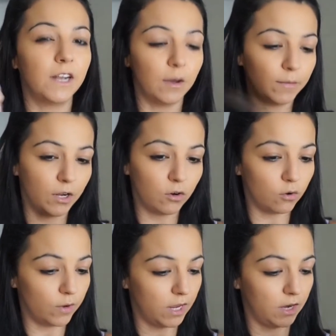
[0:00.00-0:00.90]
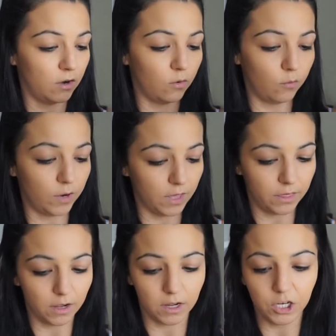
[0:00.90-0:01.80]
Now I'm gonna go in with
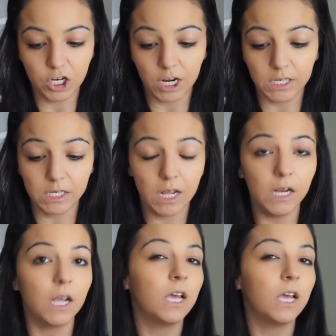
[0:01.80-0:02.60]
Chestnut